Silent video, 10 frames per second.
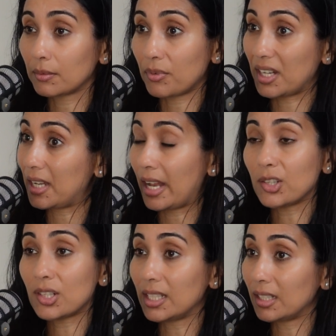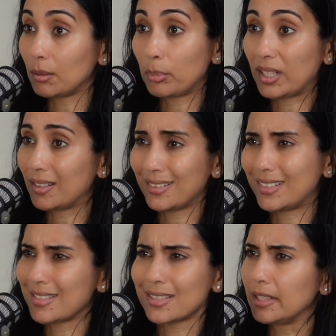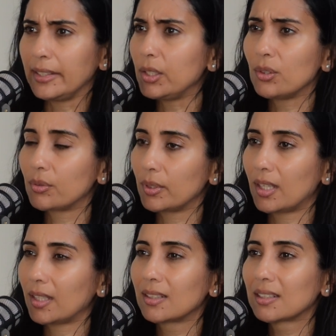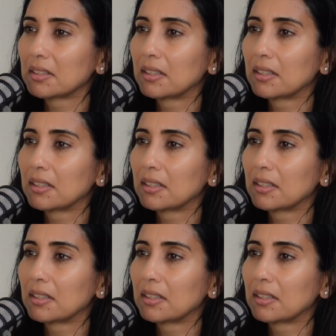financially independent, doesn't need you for that?